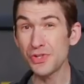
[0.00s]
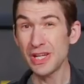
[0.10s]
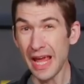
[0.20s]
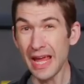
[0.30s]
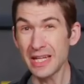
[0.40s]
there's
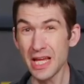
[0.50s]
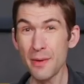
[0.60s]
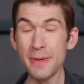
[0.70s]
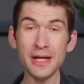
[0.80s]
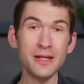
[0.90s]
an
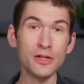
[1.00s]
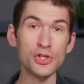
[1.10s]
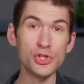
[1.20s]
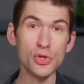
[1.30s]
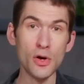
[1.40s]

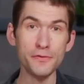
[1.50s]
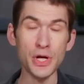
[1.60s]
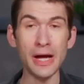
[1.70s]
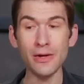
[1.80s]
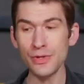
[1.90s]
anti-magnetic soft
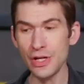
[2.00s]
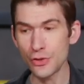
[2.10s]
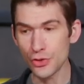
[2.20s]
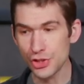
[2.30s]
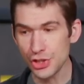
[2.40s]
iron
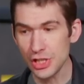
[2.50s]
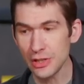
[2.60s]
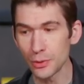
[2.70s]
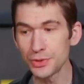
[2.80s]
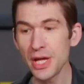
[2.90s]
inner
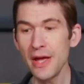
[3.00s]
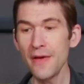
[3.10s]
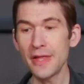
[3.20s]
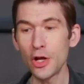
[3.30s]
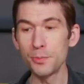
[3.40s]
shield
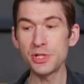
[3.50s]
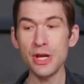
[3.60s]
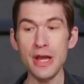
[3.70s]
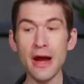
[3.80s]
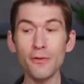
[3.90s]
that helps
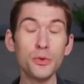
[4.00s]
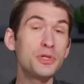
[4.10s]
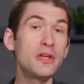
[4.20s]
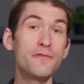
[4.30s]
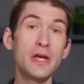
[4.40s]
to narrow
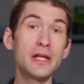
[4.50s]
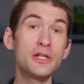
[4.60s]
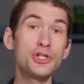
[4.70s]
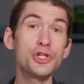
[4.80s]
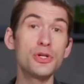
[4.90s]
the
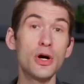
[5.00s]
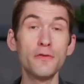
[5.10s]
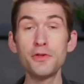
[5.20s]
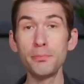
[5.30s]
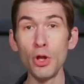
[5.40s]
advantage
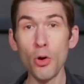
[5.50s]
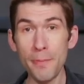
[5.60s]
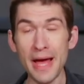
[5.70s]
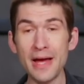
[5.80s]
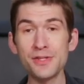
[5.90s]
of the
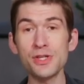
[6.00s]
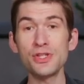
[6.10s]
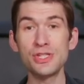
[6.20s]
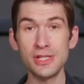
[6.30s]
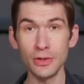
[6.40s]

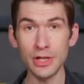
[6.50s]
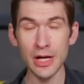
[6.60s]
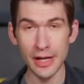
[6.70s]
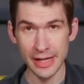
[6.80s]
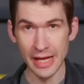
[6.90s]
Blancpain's
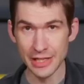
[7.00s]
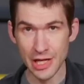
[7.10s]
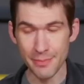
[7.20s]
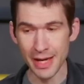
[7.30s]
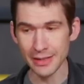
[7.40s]
silicon
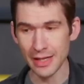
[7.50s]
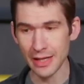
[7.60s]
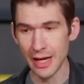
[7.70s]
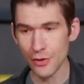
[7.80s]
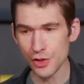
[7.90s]

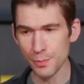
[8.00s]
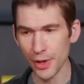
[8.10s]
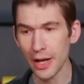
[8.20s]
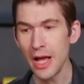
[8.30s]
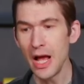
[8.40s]
anti-magnetic
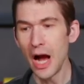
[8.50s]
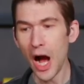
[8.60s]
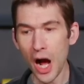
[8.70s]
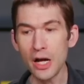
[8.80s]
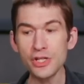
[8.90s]
hairspring.
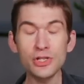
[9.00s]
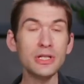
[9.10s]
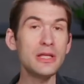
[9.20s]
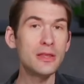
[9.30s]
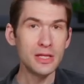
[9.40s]

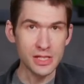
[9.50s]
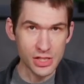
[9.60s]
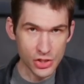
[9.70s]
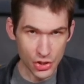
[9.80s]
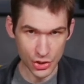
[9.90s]
Honestly,
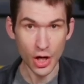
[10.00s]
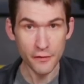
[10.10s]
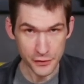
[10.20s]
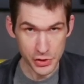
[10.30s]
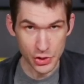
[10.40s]
this is the
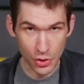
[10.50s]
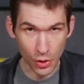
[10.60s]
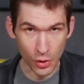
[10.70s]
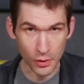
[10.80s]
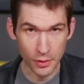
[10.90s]
toughest
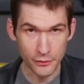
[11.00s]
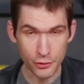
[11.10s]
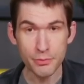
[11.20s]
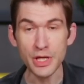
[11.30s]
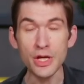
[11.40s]
call
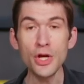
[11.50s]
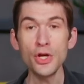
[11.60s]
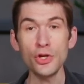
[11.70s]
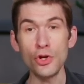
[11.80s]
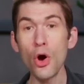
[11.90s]
for me.
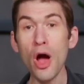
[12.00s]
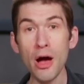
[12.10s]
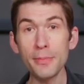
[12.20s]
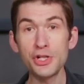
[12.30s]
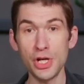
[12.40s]
You know
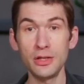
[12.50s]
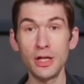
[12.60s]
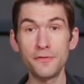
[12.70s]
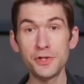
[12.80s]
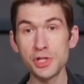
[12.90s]
how much I
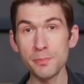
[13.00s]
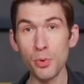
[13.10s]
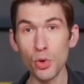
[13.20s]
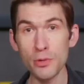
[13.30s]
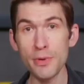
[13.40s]
love to
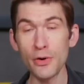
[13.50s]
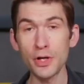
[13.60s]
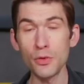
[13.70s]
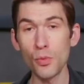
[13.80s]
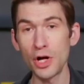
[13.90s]
support
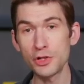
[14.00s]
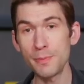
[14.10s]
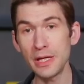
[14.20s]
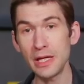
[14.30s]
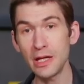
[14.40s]
American
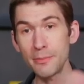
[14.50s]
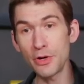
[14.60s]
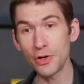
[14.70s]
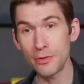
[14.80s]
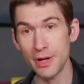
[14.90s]
watchmaking and
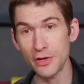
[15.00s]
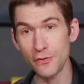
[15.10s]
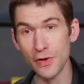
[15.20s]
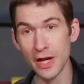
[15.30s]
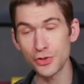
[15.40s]
American
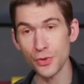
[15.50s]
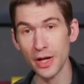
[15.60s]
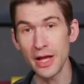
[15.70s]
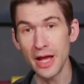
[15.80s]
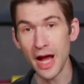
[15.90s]

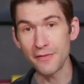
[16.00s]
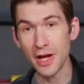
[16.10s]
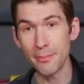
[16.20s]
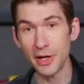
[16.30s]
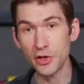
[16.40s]
manufacturing. I've
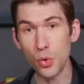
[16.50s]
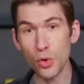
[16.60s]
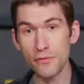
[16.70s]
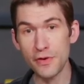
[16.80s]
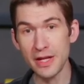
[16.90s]
got my
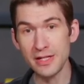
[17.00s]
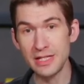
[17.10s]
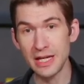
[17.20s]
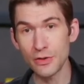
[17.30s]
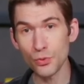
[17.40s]
Corvette and
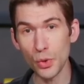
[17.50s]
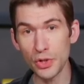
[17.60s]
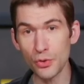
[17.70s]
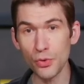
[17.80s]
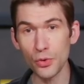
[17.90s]
Dan
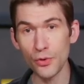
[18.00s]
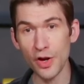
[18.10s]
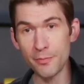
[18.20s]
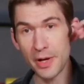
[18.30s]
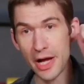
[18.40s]
Reuter
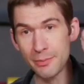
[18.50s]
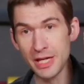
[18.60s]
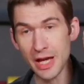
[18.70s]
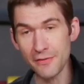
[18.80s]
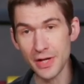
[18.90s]
chronograph behind
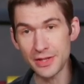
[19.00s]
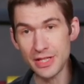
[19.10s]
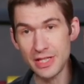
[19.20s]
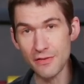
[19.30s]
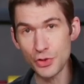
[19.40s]
me. I've got
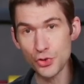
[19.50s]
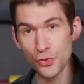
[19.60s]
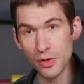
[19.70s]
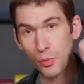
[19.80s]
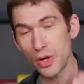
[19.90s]
the Devon
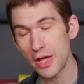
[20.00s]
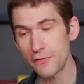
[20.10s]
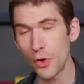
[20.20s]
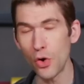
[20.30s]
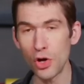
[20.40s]
Tread one
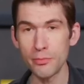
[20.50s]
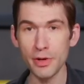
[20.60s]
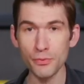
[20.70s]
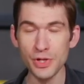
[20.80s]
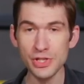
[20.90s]
F on
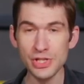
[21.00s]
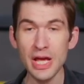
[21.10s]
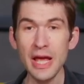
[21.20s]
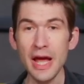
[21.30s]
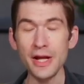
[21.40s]
my
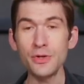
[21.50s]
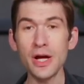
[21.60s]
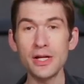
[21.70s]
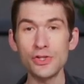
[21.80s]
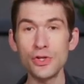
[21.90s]
wrist. And you
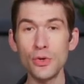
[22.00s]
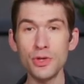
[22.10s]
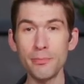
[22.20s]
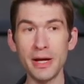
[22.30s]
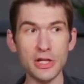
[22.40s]
guys know
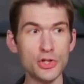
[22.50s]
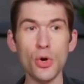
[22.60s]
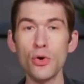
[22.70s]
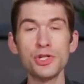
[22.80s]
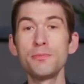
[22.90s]
that my
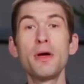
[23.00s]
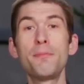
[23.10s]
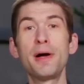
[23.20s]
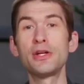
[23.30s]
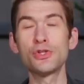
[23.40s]
guitars and my
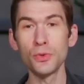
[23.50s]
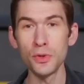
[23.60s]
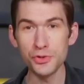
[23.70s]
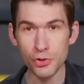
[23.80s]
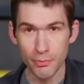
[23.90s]
bikes are
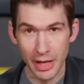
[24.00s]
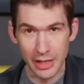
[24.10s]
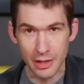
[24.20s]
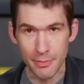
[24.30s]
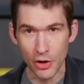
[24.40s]
also
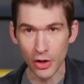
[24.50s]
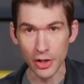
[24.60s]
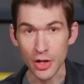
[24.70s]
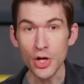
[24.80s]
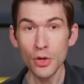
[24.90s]
made in
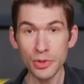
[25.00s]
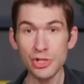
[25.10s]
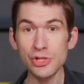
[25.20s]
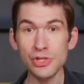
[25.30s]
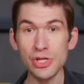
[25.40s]
America,
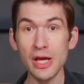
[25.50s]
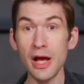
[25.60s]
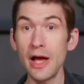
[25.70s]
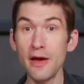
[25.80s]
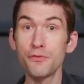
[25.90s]
which is to
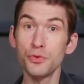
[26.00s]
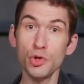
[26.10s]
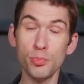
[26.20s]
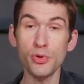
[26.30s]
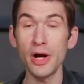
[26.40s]
say I have
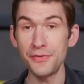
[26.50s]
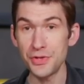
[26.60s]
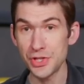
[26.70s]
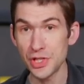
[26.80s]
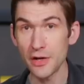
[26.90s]
real pride
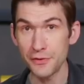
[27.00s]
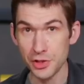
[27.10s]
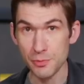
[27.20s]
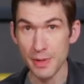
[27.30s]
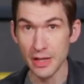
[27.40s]
in the stuff
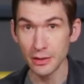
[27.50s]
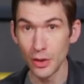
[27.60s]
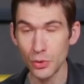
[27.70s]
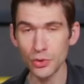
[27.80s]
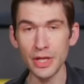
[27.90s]
that's made
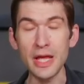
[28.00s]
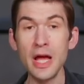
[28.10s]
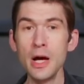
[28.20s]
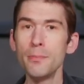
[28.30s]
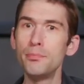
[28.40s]
locally.
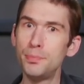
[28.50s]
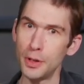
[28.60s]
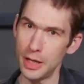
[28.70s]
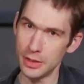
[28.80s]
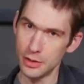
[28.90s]

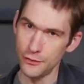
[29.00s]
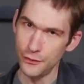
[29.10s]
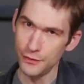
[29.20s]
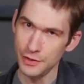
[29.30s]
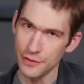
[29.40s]
But the
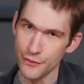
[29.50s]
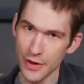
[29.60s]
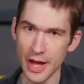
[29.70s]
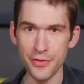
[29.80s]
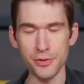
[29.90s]
fifty
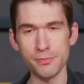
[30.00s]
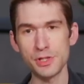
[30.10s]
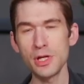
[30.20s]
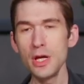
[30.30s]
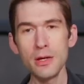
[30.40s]

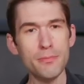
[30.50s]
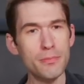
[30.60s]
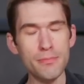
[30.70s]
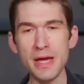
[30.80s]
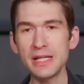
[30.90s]
fathoms
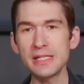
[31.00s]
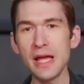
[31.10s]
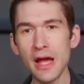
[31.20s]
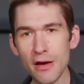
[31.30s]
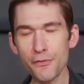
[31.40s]

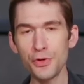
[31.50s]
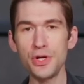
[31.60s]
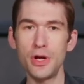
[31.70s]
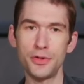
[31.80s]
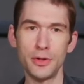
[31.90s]
makes
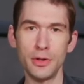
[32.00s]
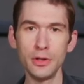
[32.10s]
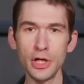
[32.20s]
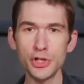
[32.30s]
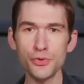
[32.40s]
every other
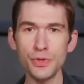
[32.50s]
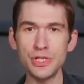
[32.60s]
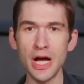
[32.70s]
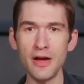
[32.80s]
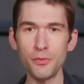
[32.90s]
luxury
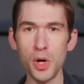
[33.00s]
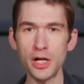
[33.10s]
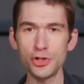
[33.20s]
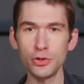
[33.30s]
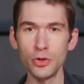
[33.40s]
dive
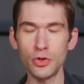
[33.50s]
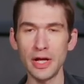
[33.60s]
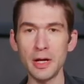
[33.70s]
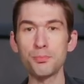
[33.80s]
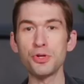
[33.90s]
watch look
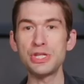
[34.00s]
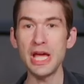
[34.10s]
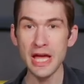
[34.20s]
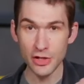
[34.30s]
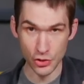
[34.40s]
like a
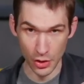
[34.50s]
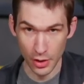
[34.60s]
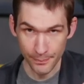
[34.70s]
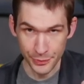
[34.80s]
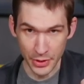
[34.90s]

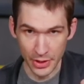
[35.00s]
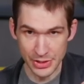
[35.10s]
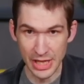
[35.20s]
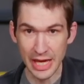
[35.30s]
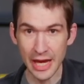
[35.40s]
pretender
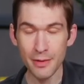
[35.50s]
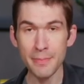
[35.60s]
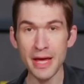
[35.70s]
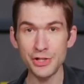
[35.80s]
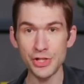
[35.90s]
because they
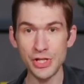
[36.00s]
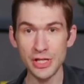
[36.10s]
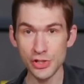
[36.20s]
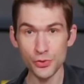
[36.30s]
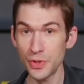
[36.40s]
can't match its
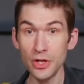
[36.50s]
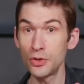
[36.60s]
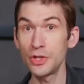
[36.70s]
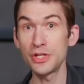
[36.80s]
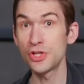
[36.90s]
history
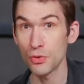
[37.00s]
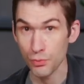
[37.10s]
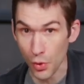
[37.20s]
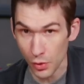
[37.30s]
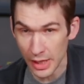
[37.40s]
unless they're
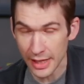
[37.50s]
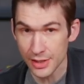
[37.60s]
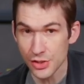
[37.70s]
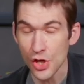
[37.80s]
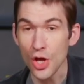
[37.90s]

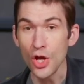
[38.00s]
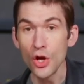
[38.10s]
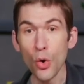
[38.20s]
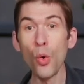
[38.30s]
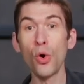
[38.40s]
Rolex,
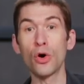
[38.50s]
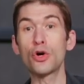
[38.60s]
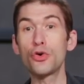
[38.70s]
or